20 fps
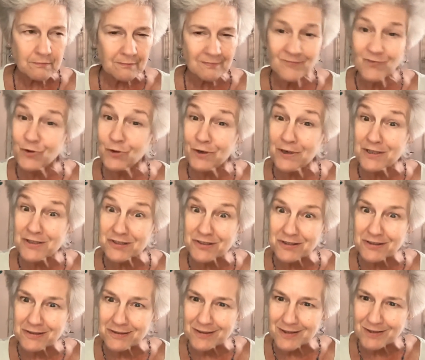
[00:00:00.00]
For
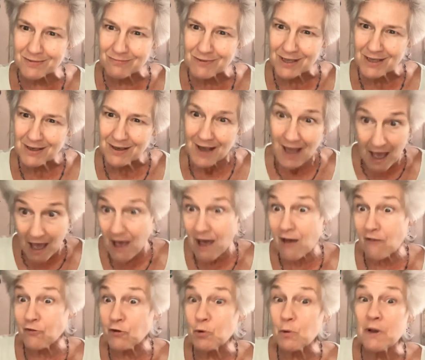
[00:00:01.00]
instance,
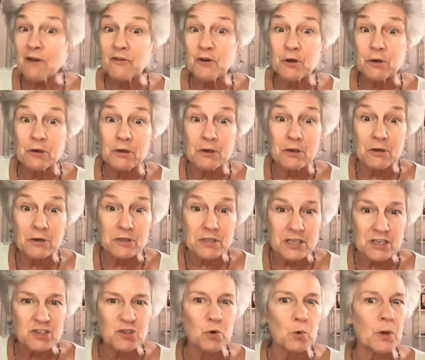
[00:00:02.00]
have you ever heard
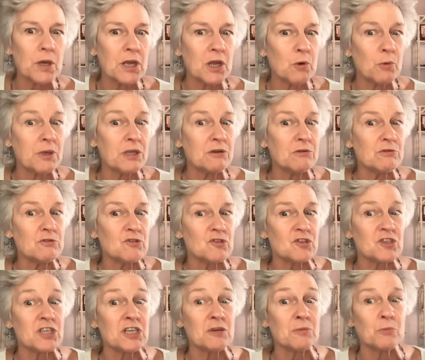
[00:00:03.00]
a square-wheeled
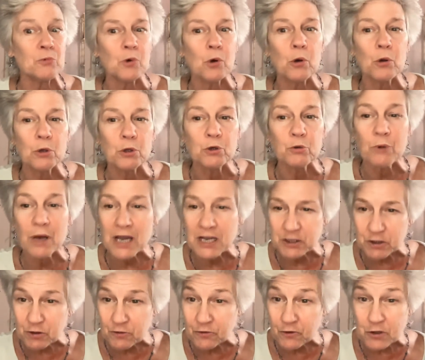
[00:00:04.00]
steamroller
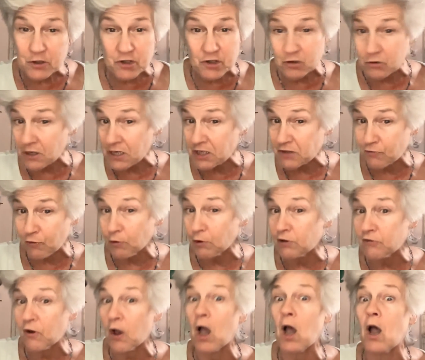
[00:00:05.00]
ride over a street full
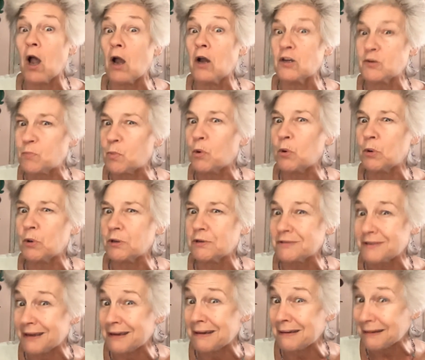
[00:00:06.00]
of
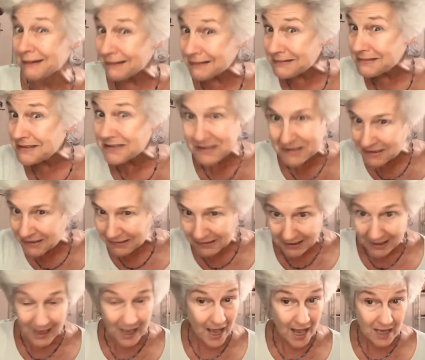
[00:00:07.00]
hard-boiled eggs?"
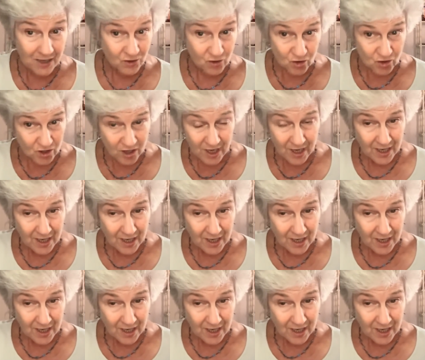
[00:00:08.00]
he asked.